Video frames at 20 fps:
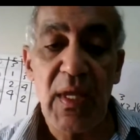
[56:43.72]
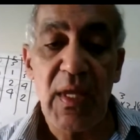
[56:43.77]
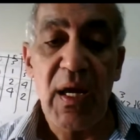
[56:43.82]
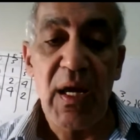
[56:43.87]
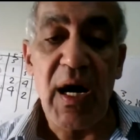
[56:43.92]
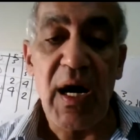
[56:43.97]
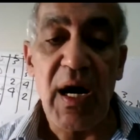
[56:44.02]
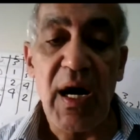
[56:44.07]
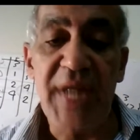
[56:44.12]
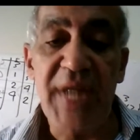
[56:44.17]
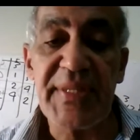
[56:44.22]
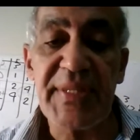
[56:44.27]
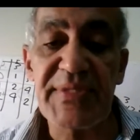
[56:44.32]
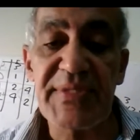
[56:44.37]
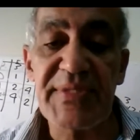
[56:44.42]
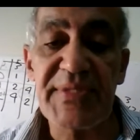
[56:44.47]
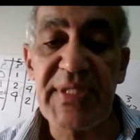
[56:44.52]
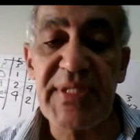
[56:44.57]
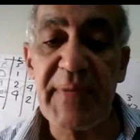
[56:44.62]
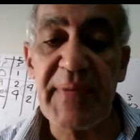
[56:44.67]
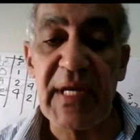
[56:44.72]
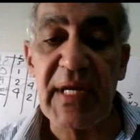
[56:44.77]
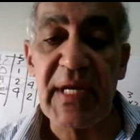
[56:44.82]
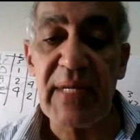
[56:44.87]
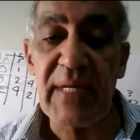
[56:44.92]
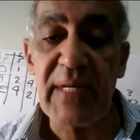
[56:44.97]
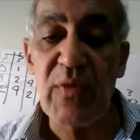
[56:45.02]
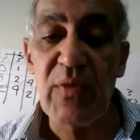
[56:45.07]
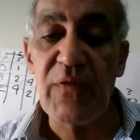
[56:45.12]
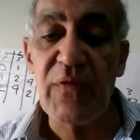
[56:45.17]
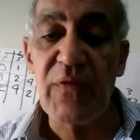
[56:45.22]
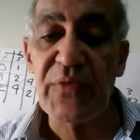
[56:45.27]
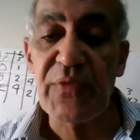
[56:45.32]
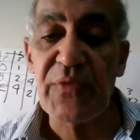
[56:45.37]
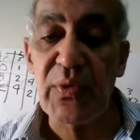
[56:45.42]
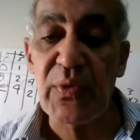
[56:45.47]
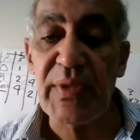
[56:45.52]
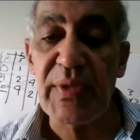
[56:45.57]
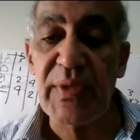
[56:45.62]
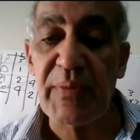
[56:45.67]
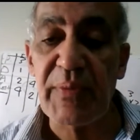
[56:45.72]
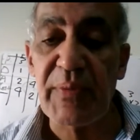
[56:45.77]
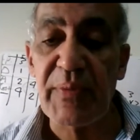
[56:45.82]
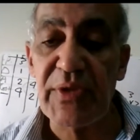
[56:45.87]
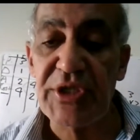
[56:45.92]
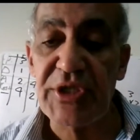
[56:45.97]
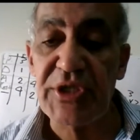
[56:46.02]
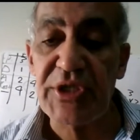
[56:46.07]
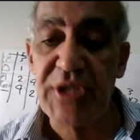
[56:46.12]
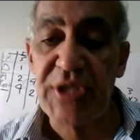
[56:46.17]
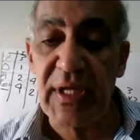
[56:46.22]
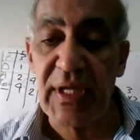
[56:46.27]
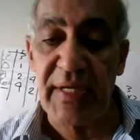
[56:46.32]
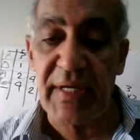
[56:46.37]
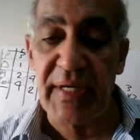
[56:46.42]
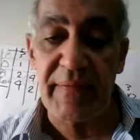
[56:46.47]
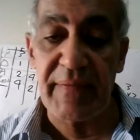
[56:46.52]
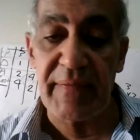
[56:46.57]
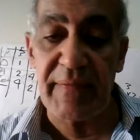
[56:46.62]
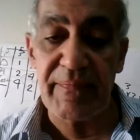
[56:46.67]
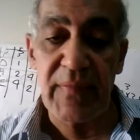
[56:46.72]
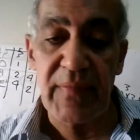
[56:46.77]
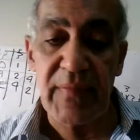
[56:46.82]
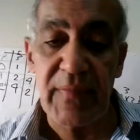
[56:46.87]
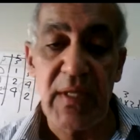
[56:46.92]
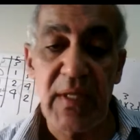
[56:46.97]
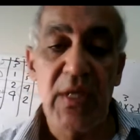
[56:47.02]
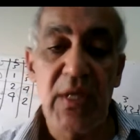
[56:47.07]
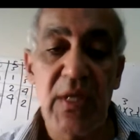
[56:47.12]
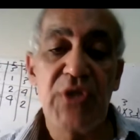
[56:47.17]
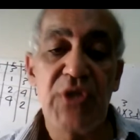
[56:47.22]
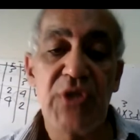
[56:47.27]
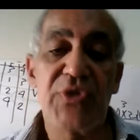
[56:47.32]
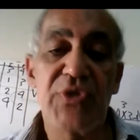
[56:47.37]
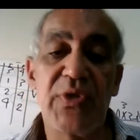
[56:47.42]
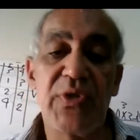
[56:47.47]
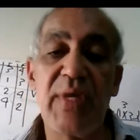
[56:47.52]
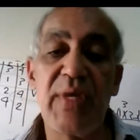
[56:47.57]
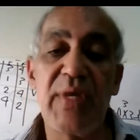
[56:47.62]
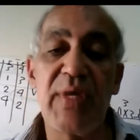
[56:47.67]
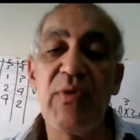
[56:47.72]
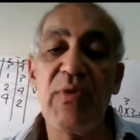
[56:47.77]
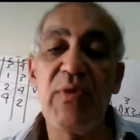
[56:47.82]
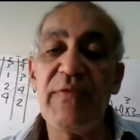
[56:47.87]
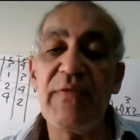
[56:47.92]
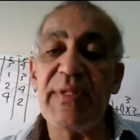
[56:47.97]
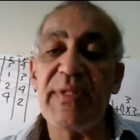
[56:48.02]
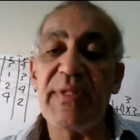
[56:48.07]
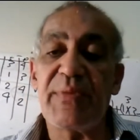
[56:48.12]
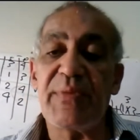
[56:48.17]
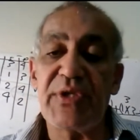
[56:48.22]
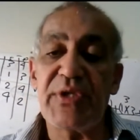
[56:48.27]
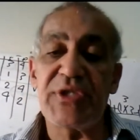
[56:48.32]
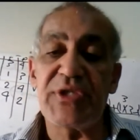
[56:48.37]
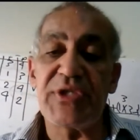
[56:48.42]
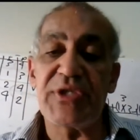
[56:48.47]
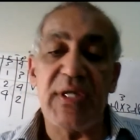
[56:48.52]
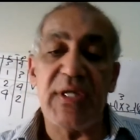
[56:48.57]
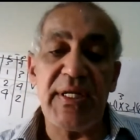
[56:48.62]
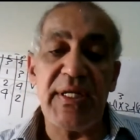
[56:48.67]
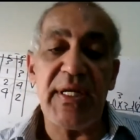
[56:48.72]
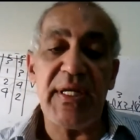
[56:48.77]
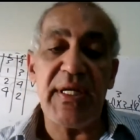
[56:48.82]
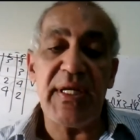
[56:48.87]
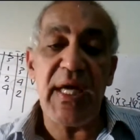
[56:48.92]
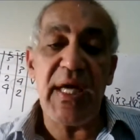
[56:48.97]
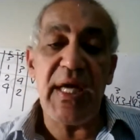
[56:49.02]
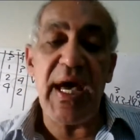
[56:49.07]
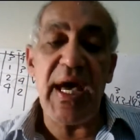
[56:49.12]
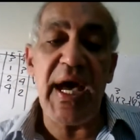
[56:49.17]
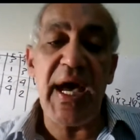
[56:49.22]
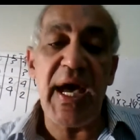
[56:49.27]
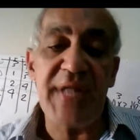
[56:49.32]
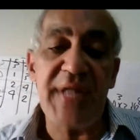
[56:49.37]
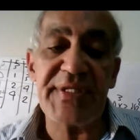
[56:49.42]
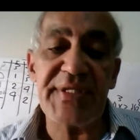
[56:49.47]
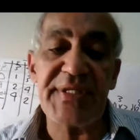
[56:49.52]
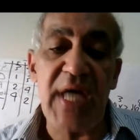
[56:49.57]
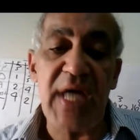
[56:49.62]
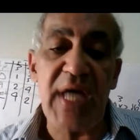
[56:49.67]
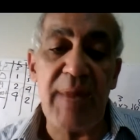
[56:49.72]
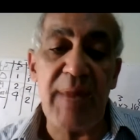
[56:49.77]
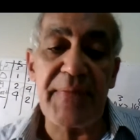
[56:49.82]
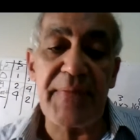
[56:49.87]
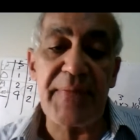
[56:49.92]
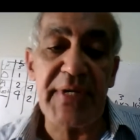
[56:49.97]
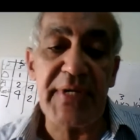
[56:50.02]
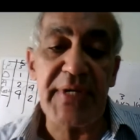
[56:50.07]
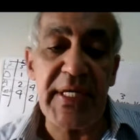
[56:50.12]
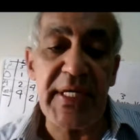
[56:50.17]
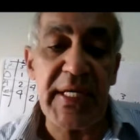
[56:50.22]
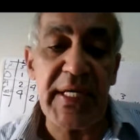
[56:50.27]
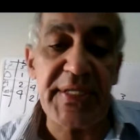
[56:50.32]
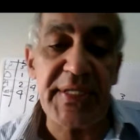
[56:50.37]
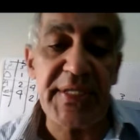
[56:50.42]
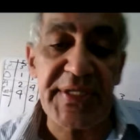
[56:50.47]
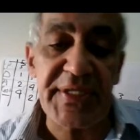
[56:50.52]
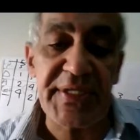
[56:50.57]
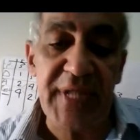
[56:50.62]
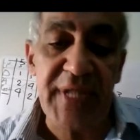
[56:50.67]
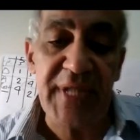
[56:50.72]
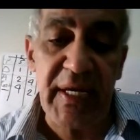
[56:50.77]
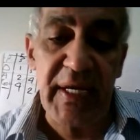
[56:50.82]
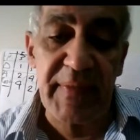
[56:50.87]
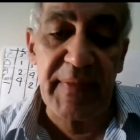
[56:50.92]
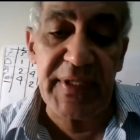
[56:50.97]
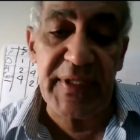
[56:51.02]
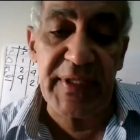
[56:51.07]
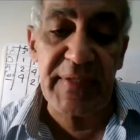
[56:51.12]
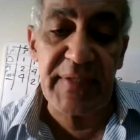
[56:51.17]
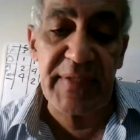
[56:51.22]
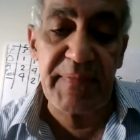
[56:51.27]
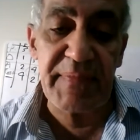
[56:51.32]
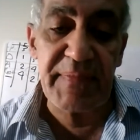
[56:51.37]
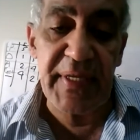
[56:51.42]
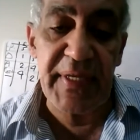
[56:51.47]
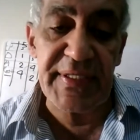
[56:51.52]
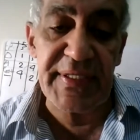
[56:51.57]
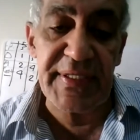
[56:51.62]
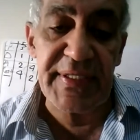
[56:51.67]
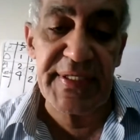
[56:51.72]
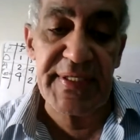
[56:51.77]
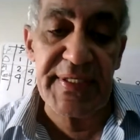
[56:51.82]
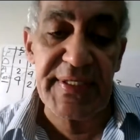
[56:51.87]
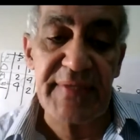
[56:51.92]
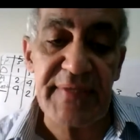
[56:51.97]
Items typically move through the production line. So they move in the production line at a predetermined pace.